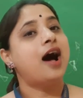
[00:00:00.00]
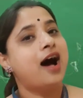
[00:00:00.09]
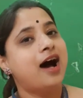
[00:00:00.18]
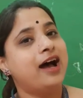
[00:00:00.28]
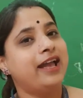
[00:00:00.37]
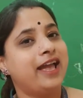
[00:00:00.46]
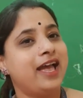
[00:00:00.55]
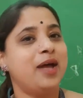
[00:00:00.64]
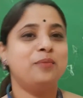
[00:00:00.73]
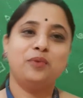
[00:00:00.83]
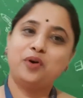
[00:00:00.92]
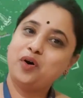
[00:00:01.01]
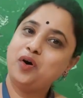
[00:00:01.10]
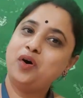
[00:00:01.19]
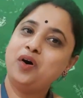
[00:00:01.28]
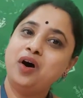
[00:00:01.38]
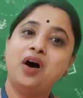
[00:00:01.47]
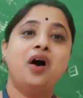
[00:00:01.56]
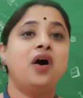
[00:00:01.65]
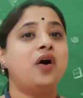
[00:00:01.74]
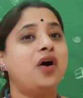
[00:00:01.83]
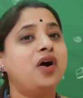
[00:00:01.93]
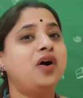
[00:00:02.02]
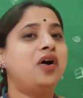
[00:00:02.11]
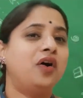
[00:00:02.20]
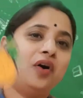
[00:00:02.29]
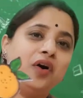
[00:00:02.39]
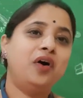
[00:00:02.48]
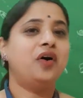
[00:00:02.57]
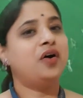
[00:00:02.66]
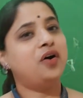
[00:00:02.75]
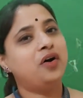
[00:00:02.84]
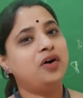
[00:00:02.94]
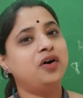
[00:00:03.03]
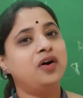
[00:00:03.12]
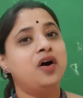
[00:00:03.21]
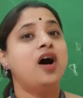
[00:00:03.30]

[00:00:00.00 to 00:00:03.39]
I am o o o o.